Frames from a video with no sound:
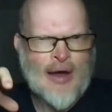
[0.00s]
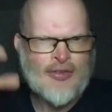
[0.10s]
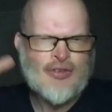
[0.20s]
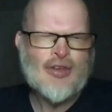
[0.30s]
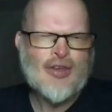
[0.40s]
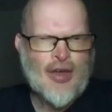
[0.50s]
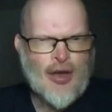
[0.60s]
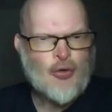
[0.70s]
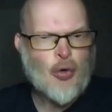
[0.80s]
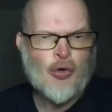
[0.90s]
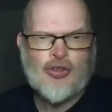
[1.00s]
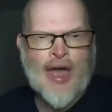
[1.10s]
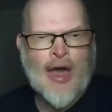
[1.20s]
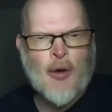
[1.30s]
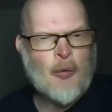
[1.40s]
Of course,
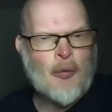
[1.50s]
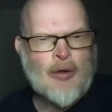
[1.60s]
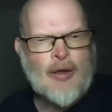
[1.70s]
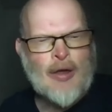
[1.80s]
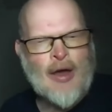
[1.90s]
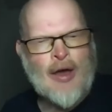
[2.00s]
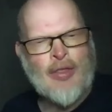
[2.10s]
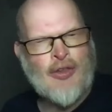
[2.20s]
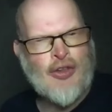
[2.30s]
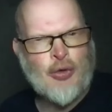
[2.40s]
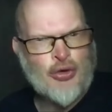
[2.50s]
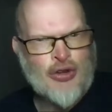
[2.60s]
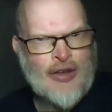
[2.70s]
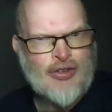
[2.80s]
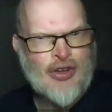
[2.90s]
now uh, this is all
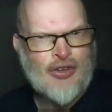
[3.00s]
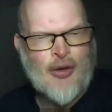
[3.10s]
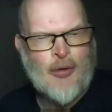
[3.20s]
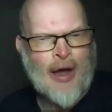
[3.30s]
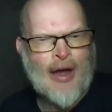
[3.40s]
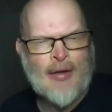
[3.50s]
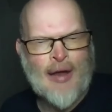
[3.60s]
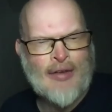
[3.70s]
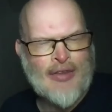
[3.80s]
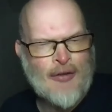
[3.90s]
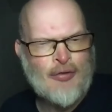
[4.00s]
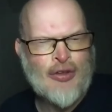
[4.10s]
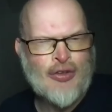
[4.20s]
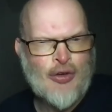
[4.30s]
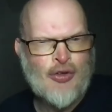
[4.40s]
changing. So I, I, definitely
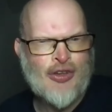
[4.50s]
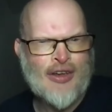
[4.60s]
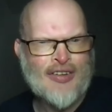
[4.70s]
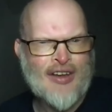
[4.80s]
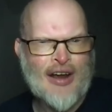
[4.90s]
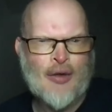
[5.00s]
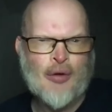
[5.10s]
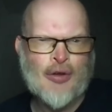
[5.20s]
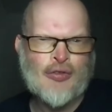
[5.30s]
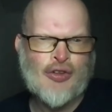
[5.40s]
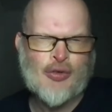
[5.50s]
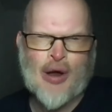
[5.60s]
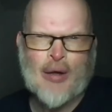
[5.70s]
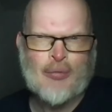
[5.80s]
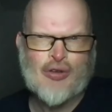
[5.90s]
do see exactly what you've
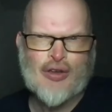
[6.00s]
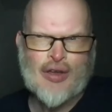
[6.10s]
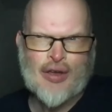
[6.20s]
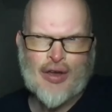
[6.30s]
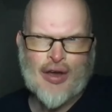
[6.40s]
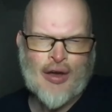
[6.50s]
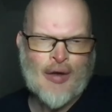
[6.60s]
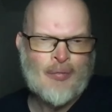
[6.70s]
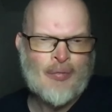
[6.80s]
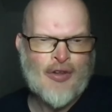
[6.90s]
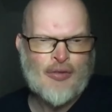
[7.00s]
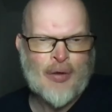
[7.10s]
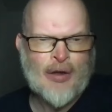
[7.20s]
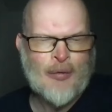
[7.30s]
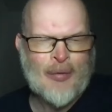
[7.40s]
described um, as
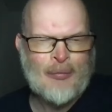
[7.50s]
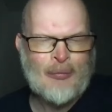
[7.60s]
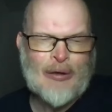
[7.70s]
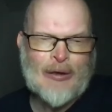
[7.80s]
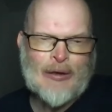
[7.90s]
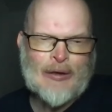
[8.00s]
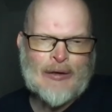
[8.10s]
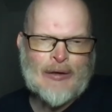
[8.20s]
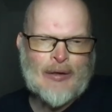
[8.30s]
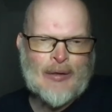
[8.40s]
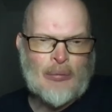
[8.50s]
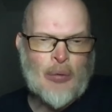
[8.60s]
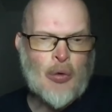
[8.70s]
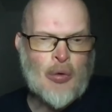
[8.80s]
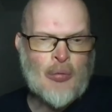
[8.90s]
becoming
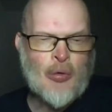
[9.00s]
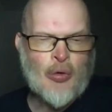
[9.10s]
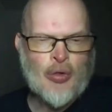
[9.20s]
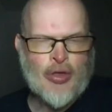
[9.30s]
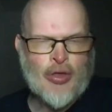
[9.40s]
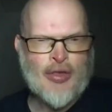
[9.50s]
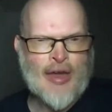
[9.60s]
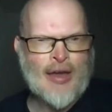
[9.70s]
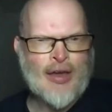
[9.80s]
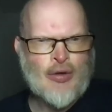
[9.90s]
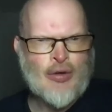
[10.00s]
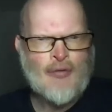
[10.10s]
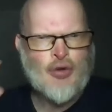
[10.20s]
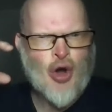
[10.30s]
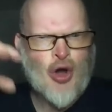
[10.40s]
more and more the thing. You have
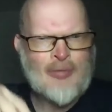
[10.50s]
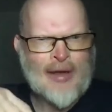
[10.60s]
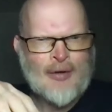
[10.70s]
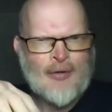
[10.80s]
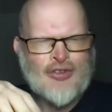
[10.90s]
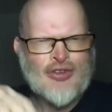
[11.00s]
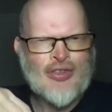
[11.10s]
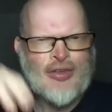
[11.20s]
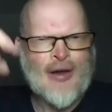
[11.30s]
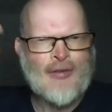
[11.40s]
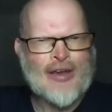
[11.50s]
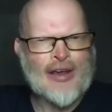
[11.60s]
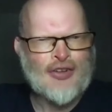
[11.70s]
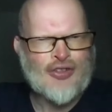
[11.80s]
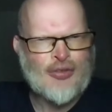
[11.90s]
your home language, and then you have
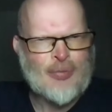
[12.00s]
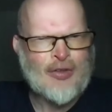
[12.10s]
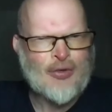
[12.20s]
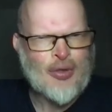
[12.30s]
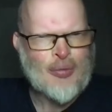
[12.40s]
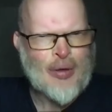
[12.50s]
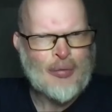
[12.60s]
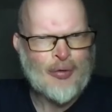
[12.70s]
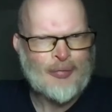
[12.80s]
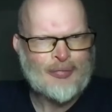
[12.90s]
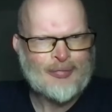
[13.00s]
English to speak to other people.